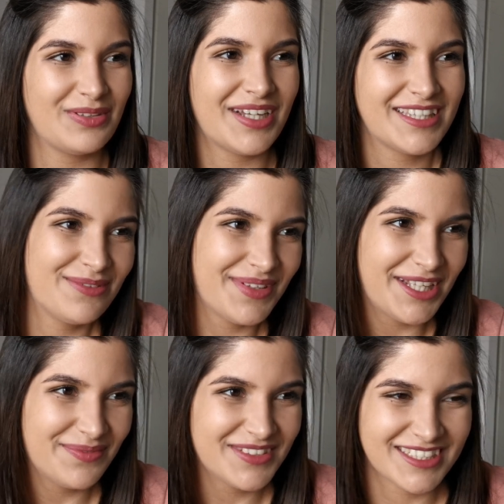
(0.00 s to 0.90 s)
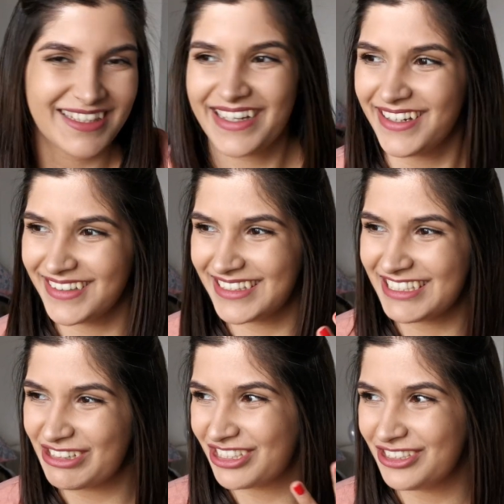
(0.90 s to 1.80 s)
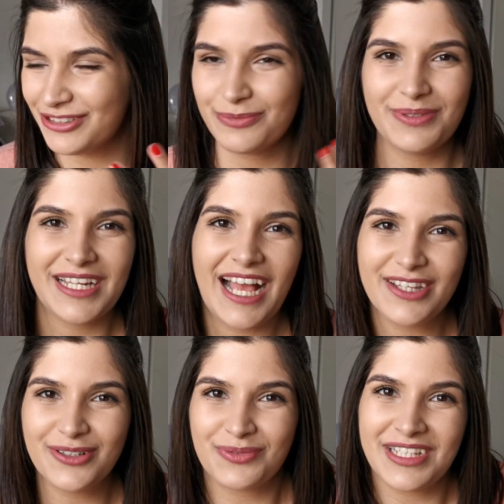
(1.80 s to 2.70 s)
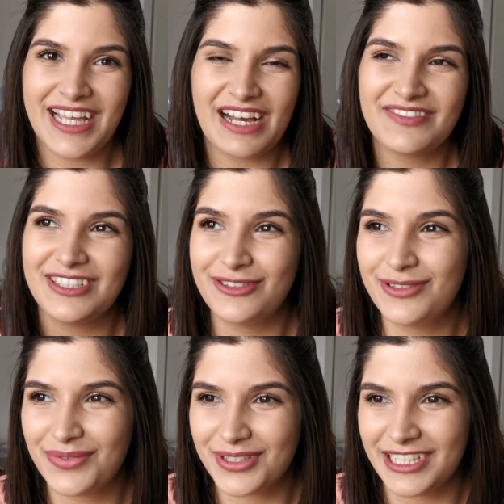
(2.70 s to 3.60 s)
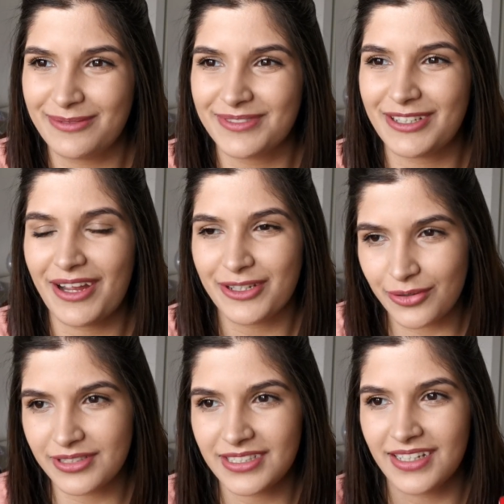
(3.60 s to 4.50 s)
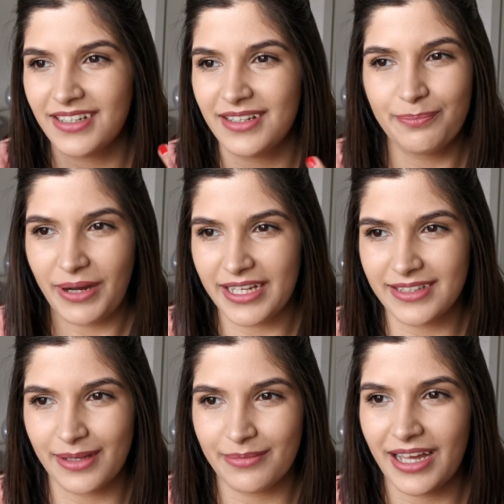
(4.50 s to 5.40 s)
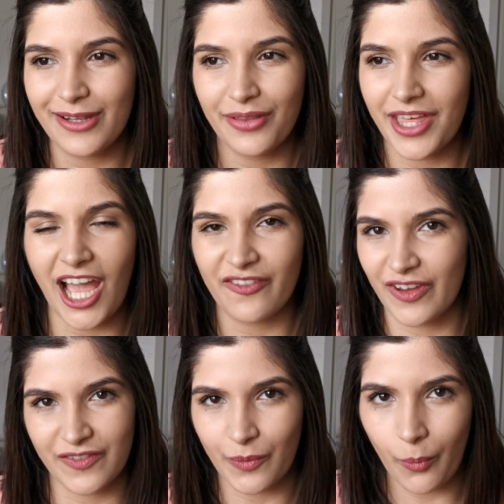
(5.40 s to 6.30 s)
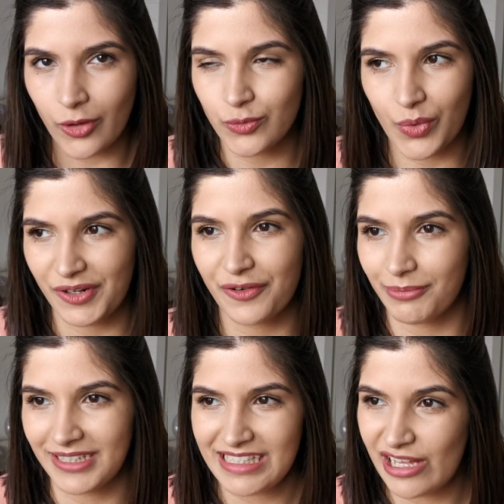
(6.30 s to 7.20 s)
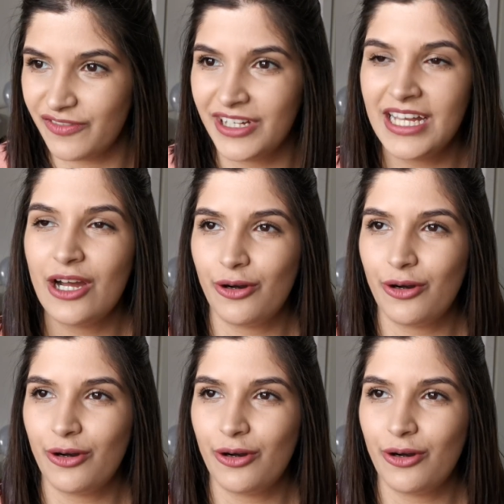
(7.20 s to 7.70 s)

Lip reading: I look at them and I'm just like, oh, it's so cute, but I don't really have a use for them, so I don't buy them. I don't think I've ever bought one for myself.